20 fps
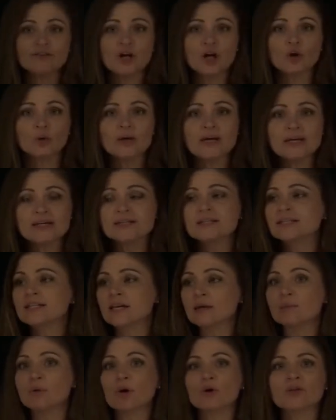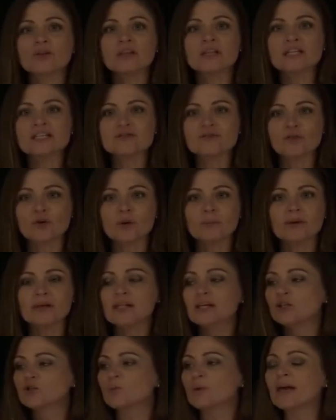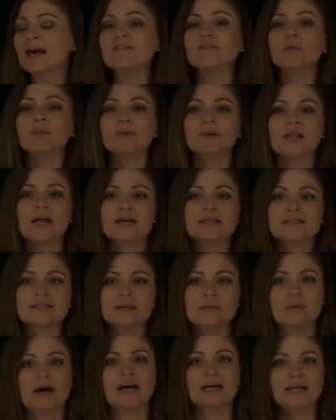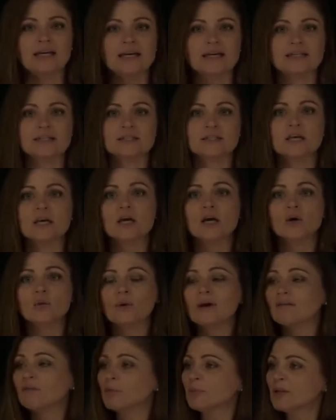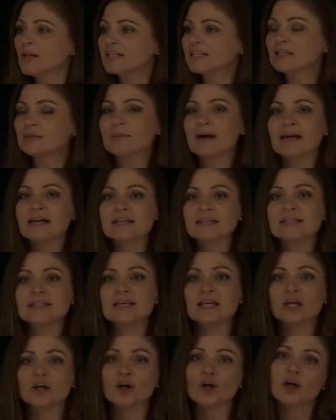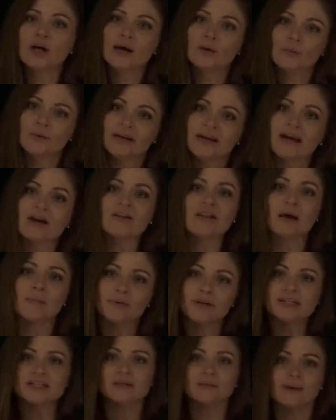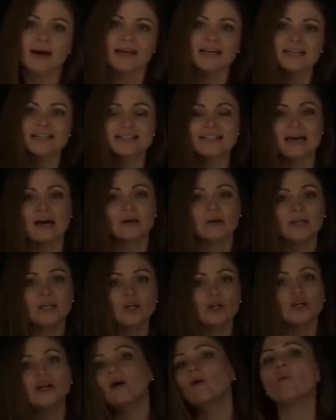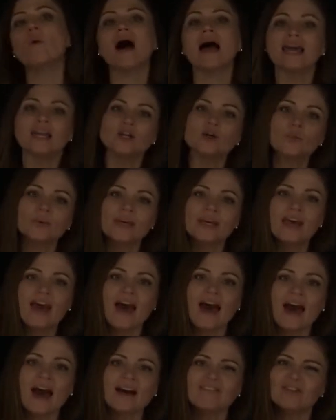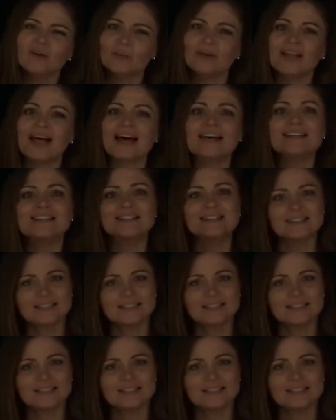noticed in both of these formulas we have a plus and minus. We have a plus and minus here, and we carry that plus and minus down here. Now why do we have a plus